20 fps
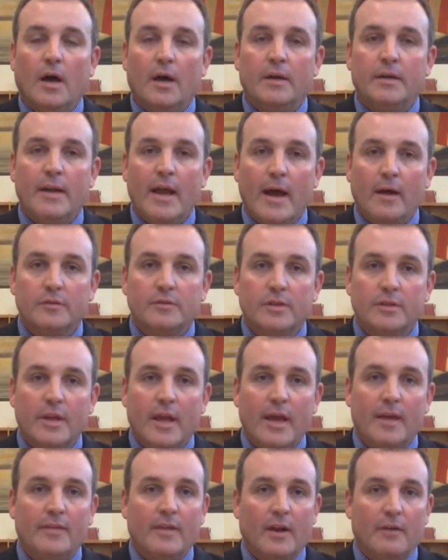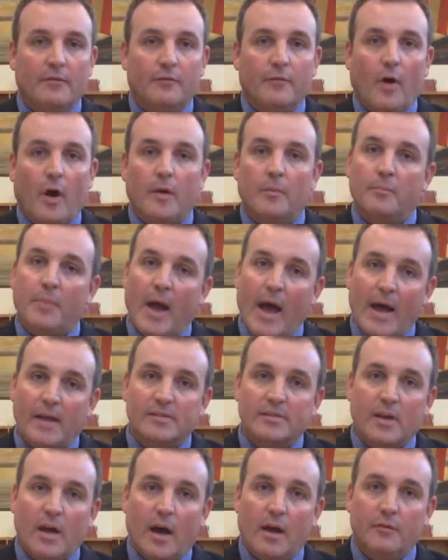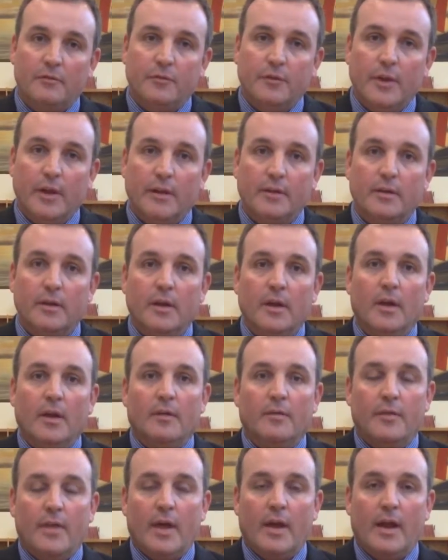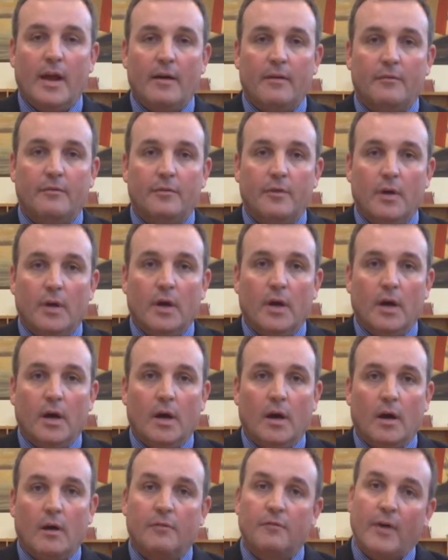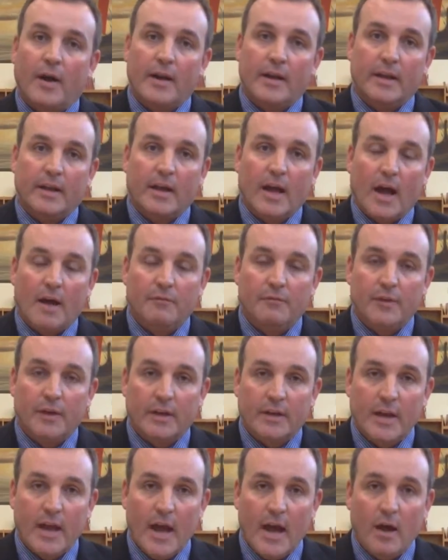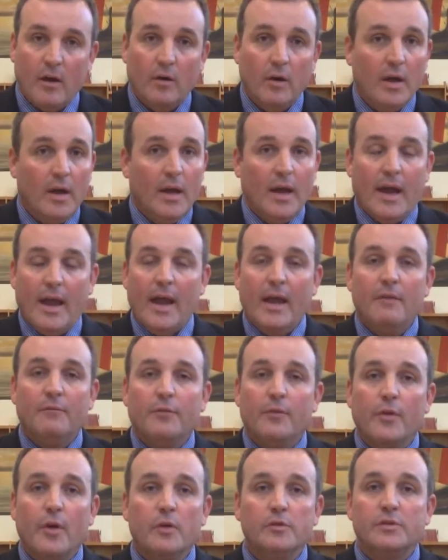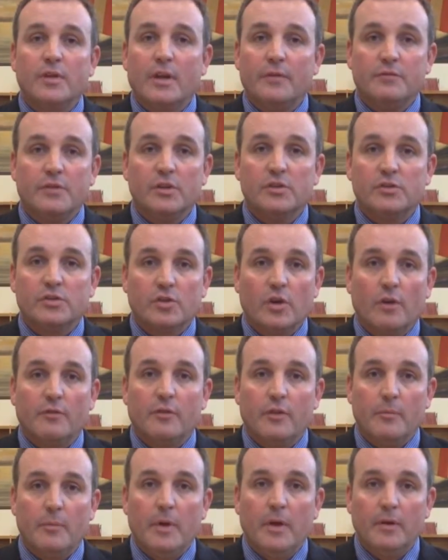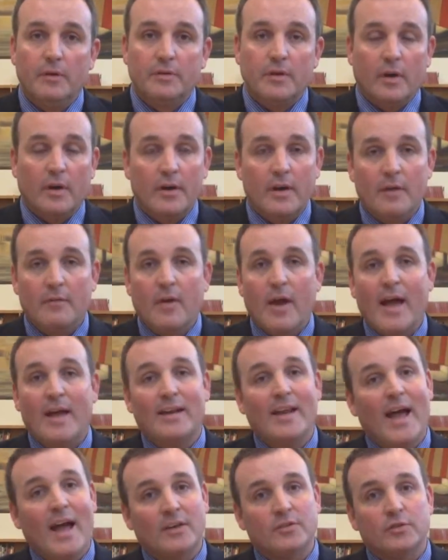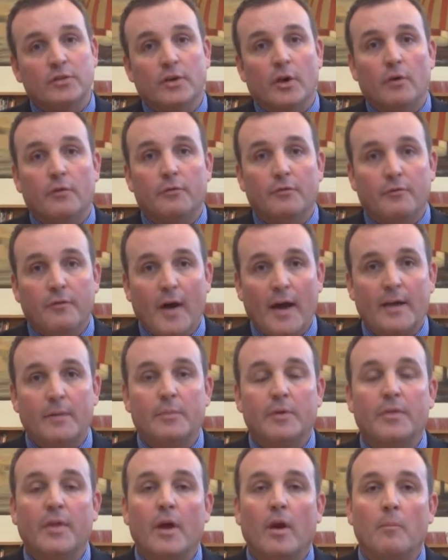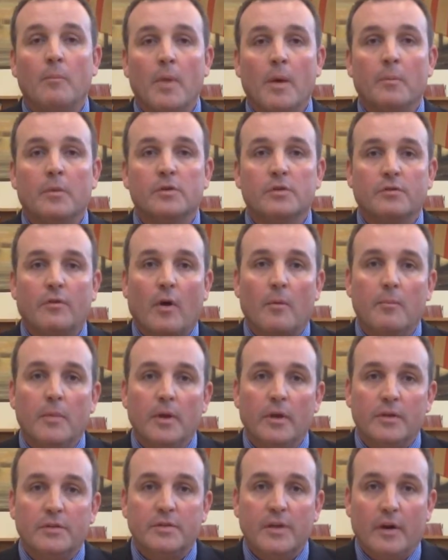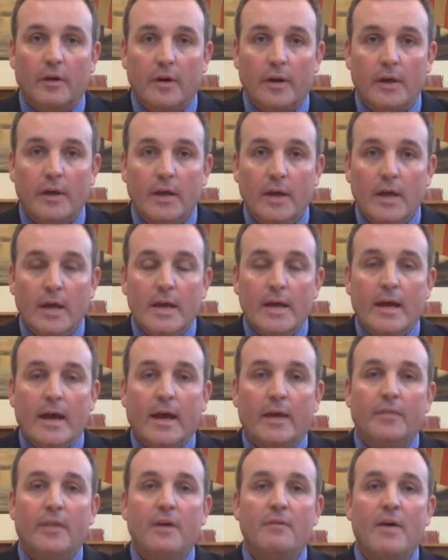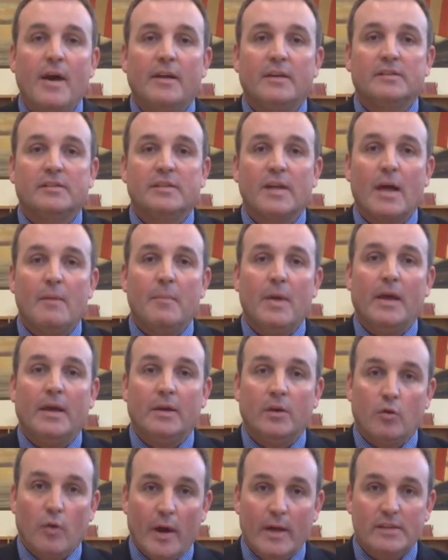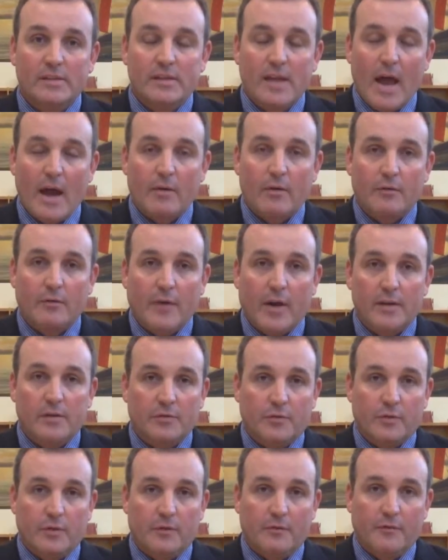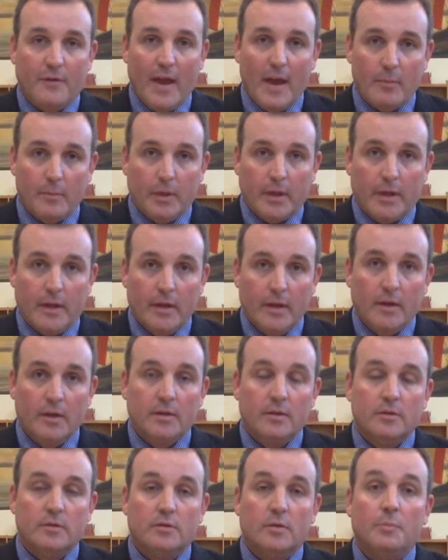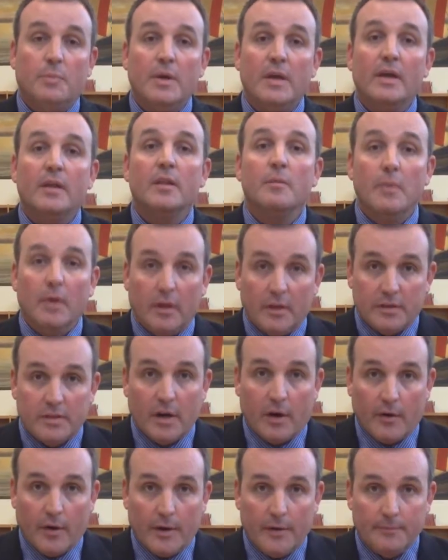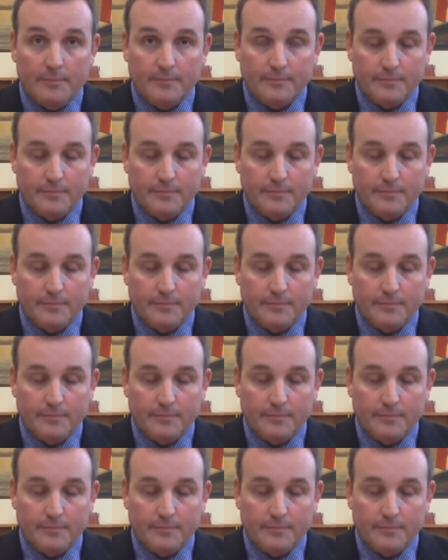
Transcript: now today that have fought in past conflict, that are fighting conflict now, and for those that have just served in the military and never had to actually go fight. But they are members of our military, and they've had to make great sacrifice for their family to be in the military.